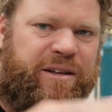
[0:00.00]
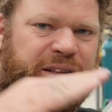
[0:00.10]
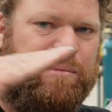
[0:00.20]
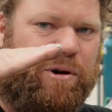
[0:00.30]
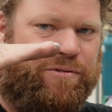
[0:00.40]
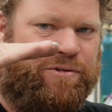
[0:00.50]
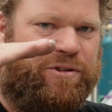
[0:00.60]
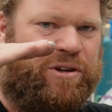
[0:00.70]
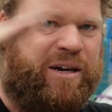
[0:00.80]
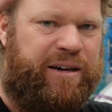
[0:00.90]
they're both
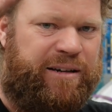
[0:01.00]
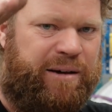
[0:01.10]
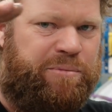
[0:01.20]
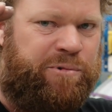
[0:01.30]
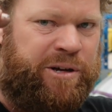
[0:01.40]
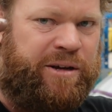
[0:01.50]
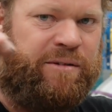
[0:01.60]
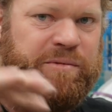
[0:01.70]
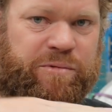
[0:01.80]
sort of kicked up where,